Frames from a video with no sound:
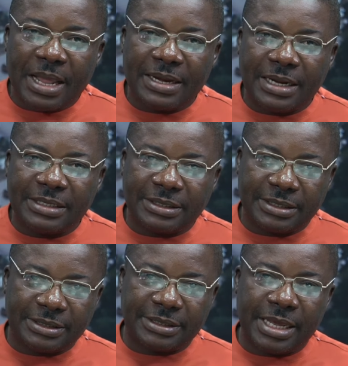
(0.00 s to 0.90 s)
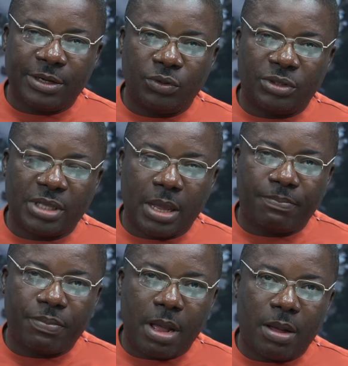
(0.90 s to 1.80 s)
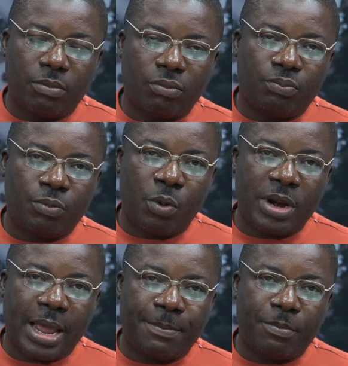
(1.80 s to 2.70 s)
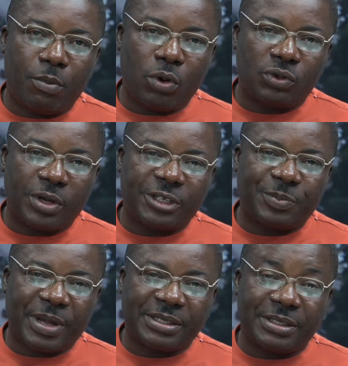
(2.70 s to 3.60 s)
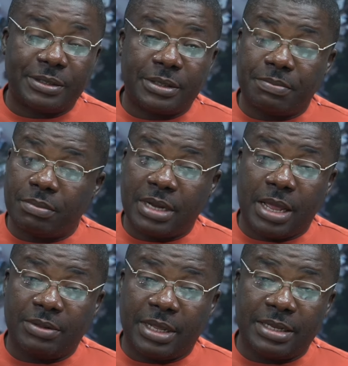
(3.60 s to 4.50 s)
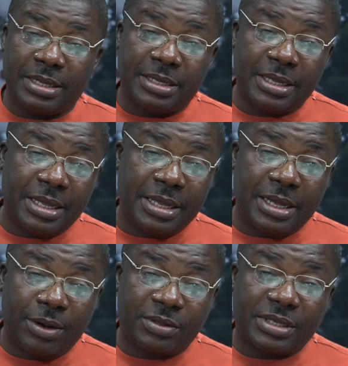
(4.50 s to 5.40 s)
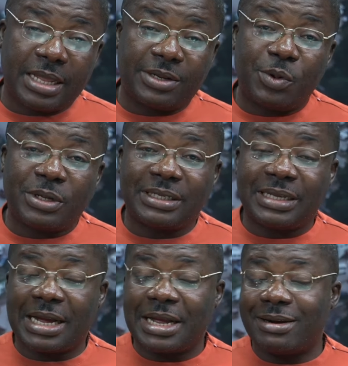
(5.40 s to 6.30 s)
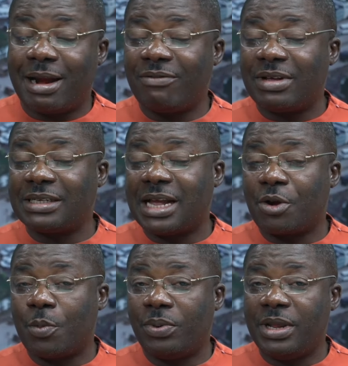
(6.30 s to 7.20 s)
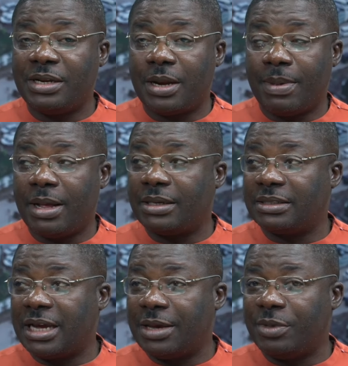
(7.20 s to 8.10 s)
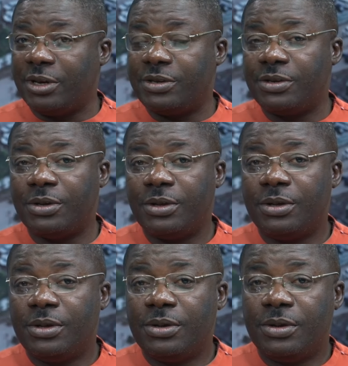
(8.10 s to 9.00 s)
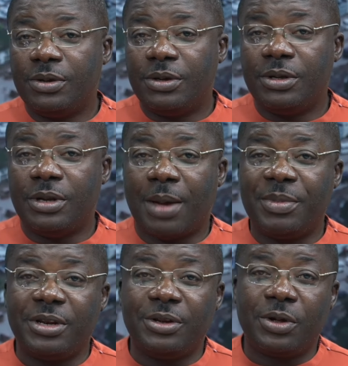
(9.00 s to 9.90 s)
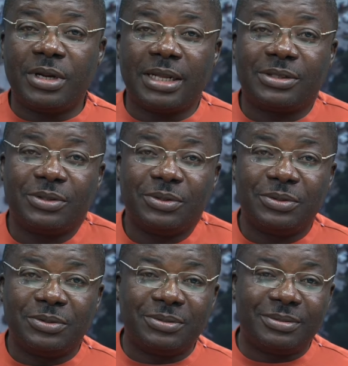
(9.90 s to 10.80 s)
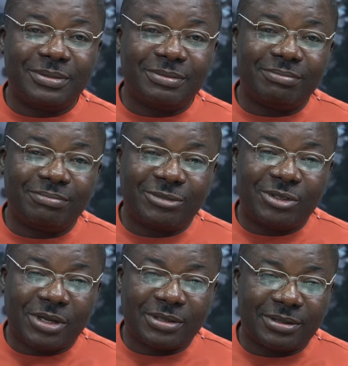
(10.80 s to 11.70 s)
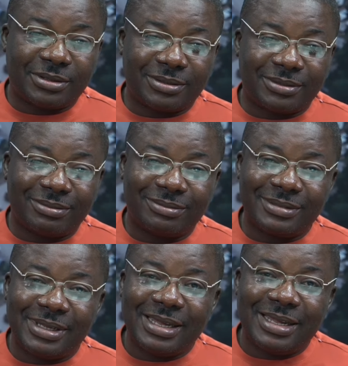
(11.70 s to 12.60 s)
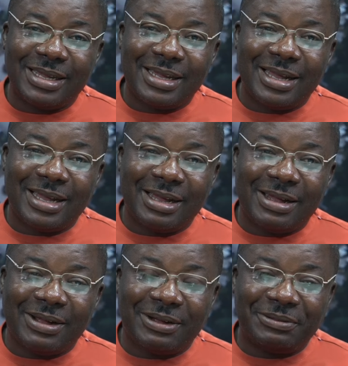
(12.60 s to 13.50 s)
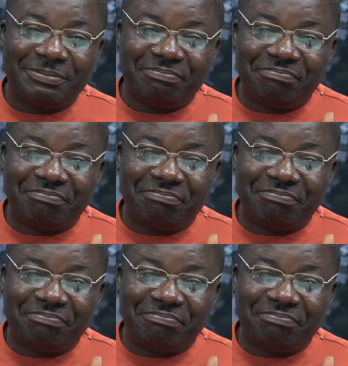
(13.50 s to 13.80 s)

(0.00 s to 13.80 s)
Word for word: that this is a good step. But what I'm also expecting is, now that it looks like the water tanker drivers are complaining about the timing. You know, I mean, in order to just give